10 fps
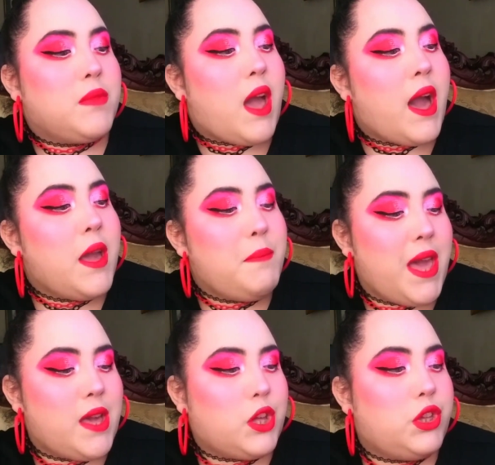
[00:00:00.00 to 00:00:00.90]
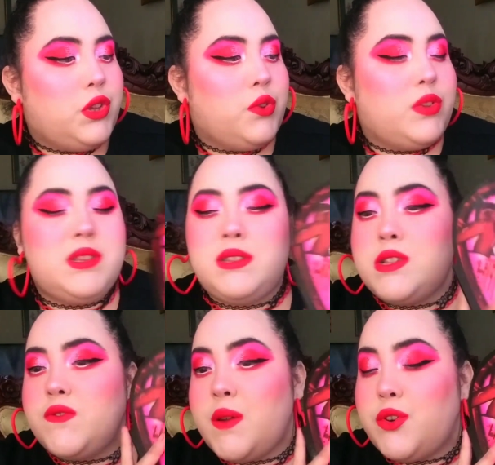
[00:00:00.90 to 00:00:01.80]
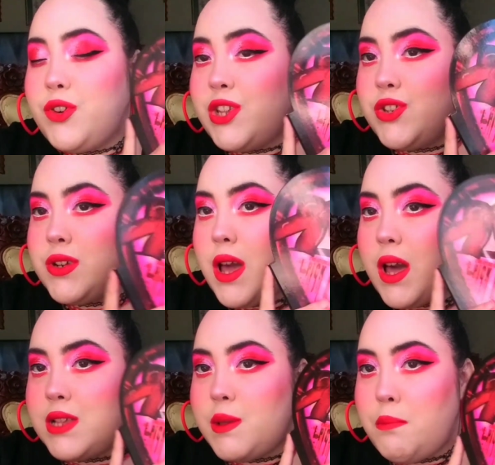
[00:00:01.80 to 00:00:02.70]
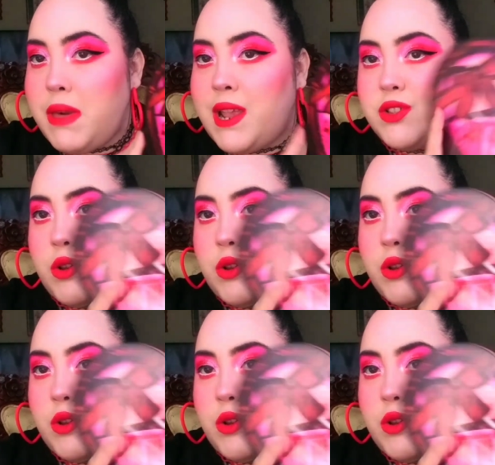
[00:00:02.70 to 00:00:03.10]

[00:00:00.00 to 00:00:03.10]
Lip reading: I Pick You. This is from Creature Cosmetics,